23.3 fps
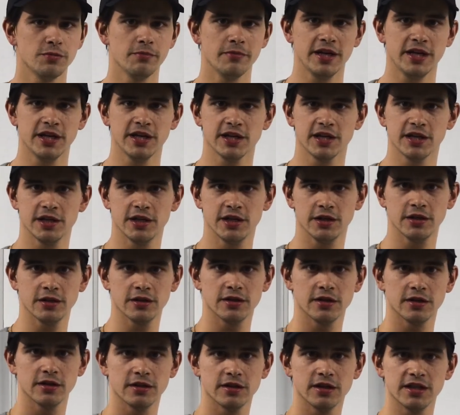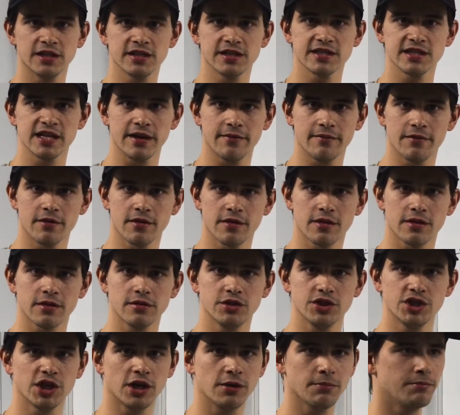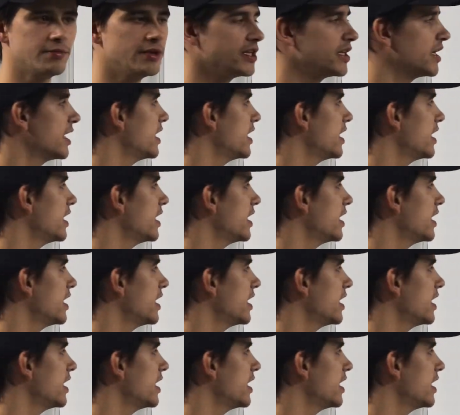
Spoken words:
making the 7th jumping